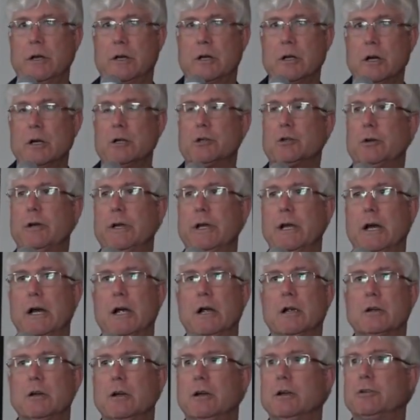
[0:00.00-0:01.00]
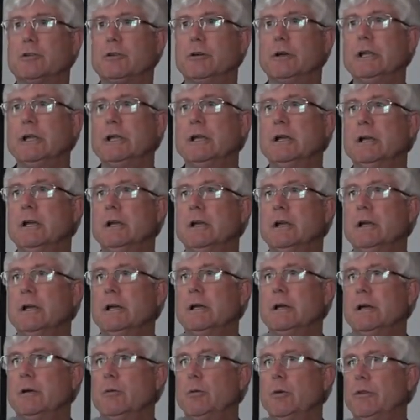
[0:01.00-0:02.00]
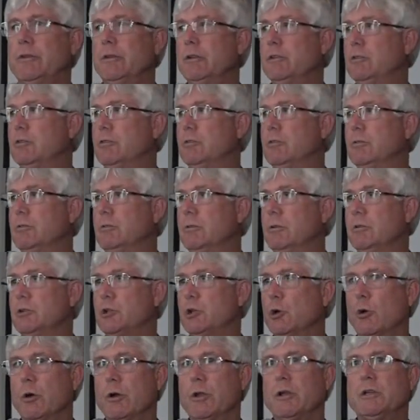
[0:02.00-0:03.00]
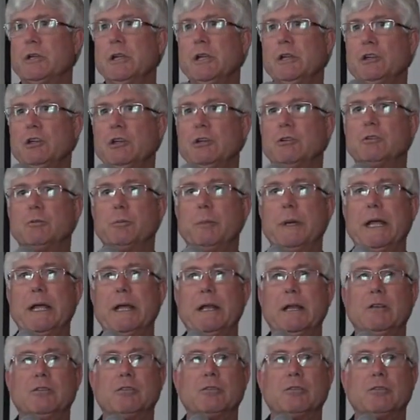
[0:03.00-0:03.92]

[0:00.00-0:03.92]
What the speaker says: country, our country, with its short attention span,